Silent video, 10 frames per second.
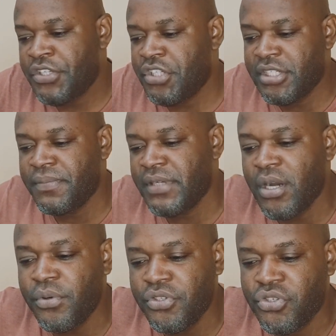It's just
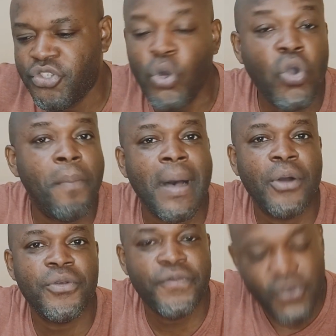something I want us to talk
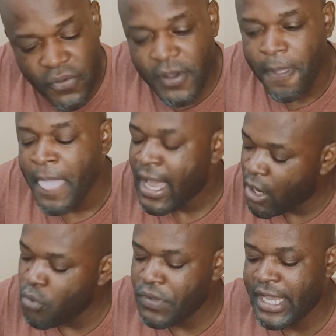about, you feel me?
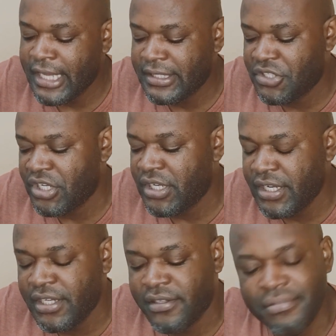I hope you guys are
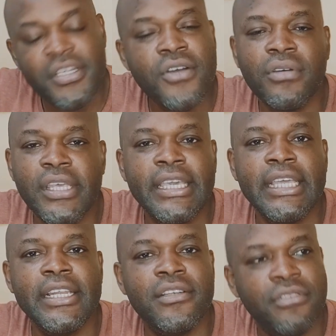chilling and, you know,
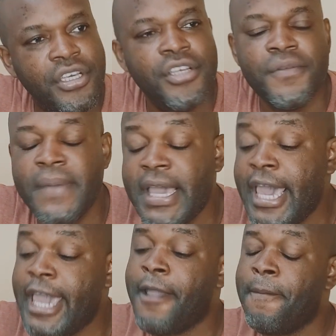kicking it good,
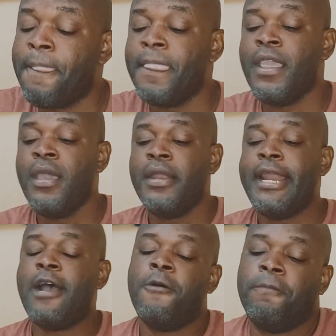man, hey.
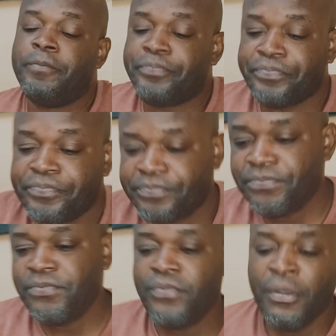Now,
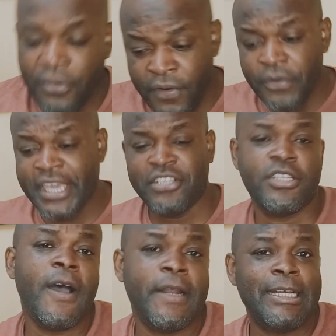before we
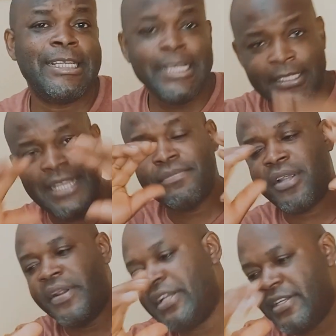get started, this,
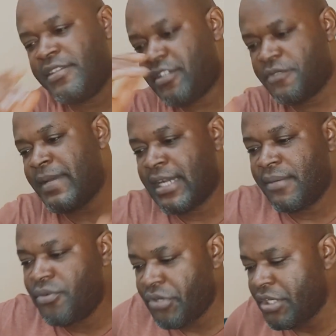I'm directing this to my
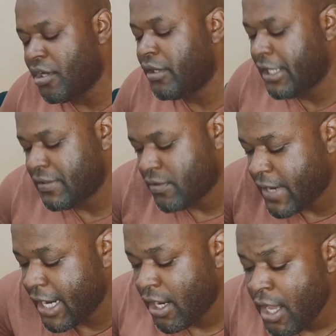Cameroonian
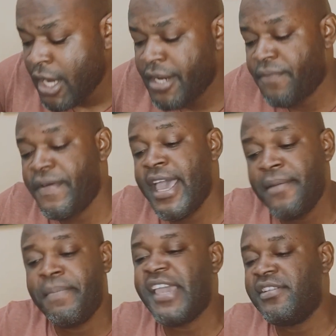audience, right? The
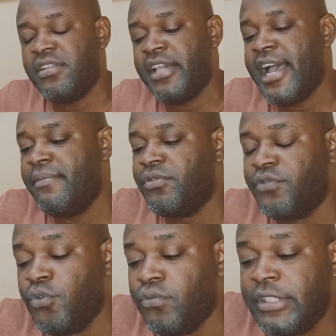fan base in
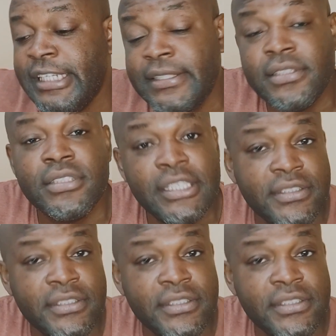Cameroon, this